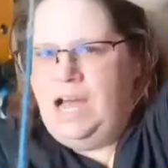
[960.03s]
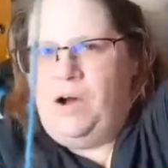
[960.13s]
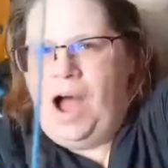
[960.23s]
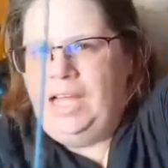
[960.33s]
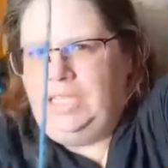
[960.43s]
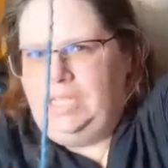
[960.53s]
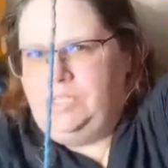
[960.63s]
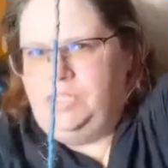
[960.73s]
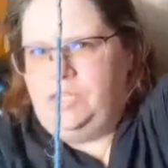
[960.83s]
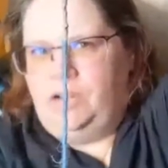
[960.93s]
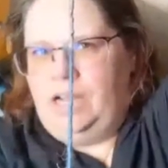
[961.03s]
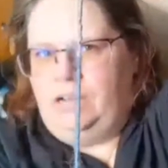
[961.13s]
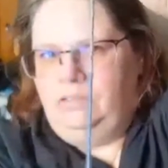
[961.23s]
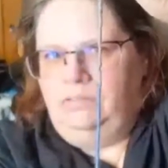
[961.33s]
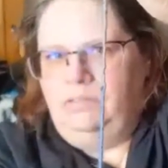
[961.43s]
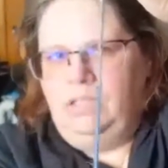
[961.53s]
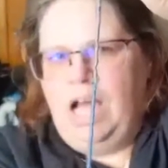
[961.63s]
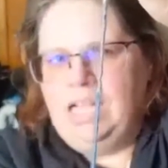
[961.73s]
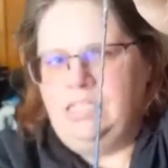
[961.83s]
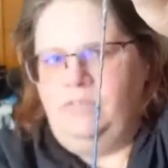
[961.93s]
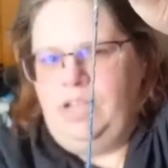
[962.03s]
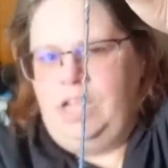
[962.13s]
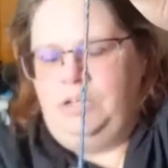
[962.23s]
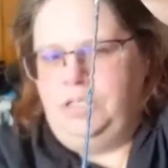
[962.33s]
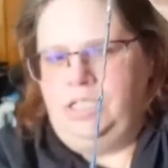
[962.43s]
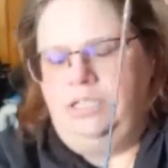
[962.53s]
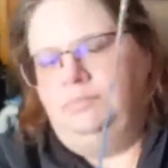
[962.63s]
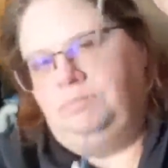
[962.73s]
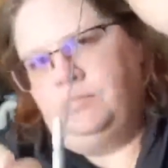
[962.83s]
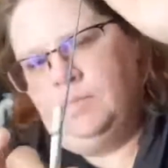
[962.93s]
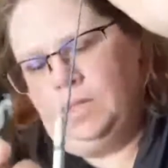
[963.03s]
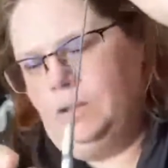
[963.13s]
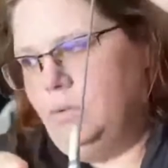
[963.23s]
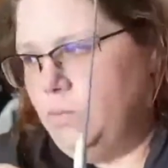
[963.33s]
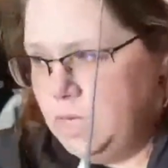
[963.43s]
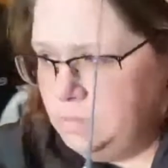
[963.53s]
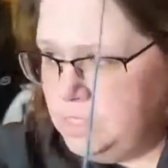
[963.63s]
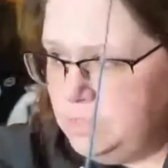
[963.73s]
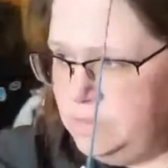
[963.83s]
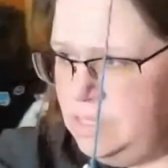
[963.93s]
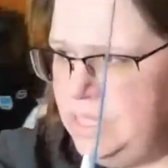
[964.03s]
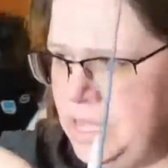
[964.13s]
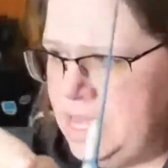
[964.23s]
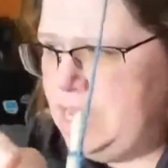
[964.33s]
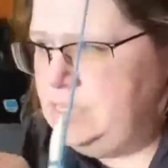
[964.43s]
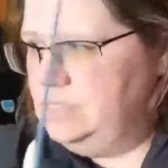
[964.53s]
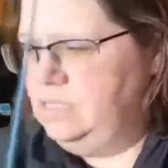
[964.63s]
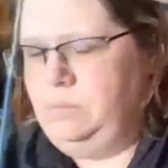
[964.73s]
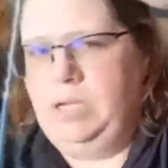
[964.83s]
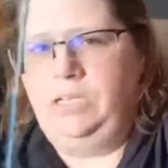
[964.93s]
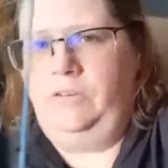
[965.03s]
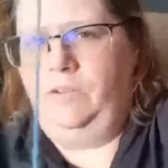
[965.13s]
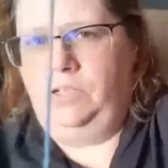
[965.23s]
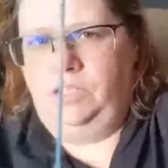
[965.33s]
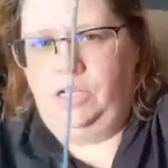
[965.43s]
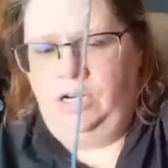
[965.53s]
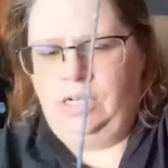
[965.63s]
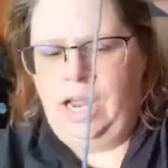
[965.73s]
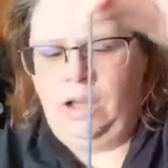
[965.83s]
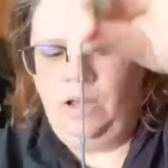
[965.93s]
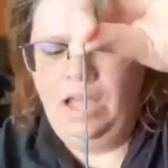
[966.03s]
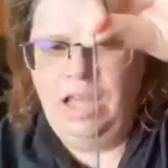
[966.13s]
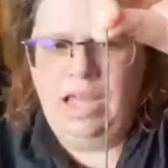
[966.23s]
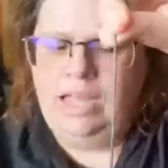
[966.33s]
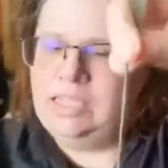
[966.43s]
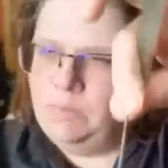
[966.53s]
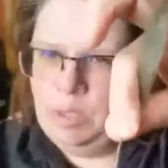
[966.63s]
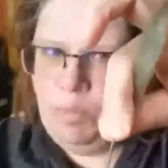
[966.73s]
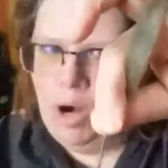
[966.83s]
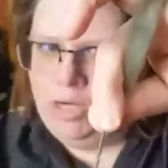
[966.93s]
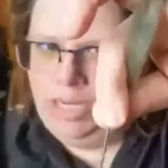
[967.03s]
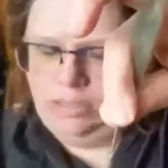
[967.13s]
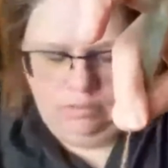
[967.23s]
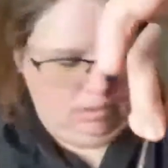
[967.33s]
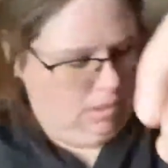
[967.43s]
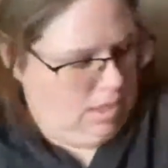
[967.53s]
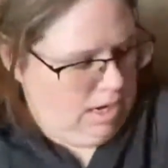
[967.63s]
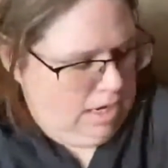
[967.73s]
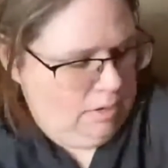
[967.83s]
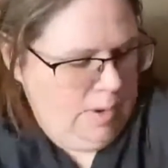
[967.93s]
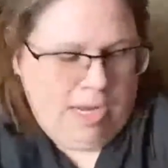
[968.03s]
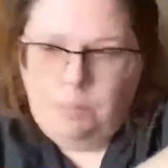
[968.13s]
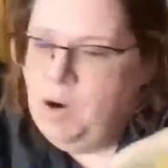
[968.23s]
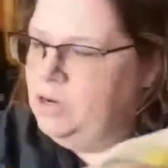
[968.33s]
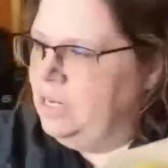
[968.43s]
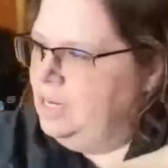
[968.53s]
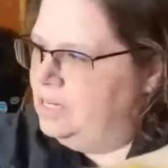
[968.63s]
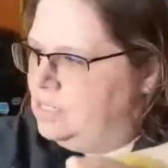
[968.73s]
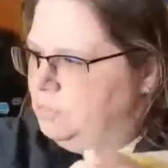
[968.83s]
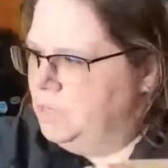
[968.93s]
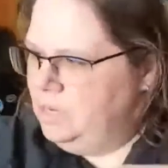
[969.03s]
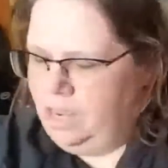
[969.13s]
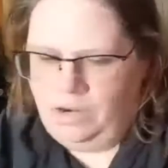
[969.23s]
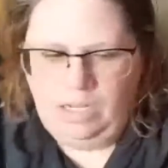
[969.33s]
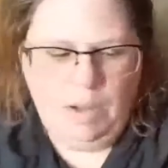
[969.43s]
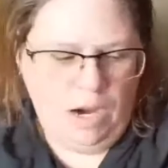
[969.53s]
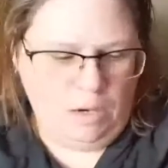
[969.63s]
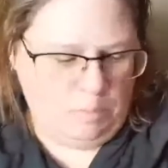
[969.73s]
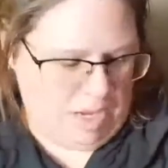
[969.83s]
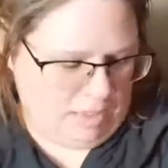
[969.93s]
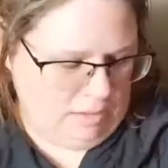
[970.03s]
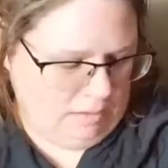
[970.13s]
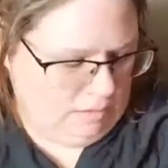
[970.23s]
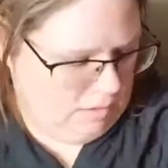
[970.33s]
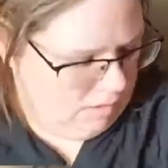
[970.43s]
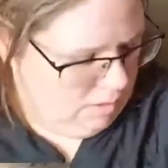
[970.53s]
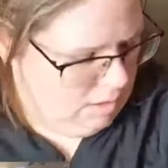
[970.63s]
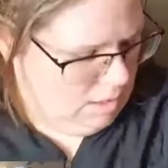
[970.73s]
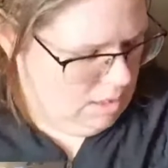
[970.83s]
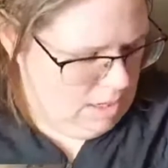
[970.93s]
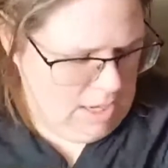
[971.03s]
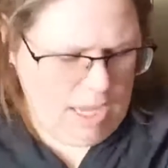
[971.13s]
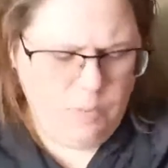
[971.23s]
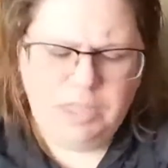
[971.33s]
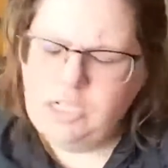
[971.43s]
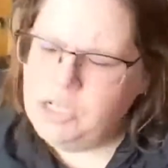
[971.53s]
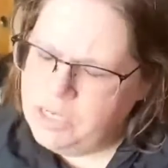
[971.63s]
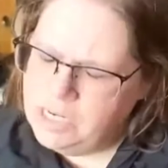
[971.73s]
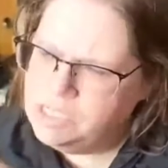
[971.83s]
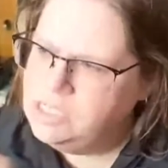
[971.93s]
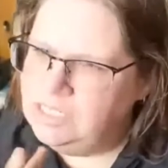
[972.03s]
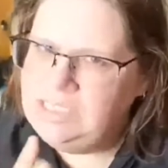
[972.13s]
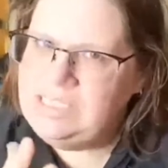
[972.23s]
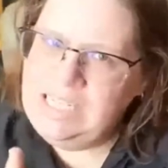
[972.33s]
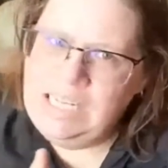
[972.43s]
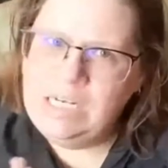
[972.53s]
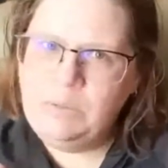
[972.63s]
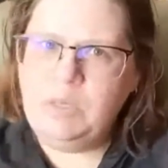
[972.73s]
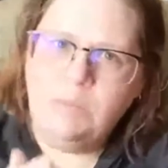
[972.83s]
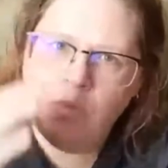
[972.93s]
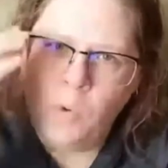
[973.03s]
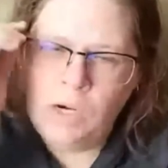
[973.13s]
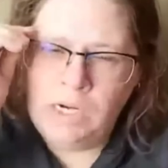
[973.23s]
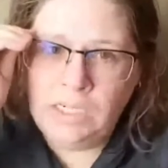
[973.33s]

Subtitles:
I like to start out. Lots of energy. What I'm going to do with this, especially if you're just starting out, is I'm going to park it. And the way I park it is I put it underneath my armpit. And with the Turkish, it's a little bit more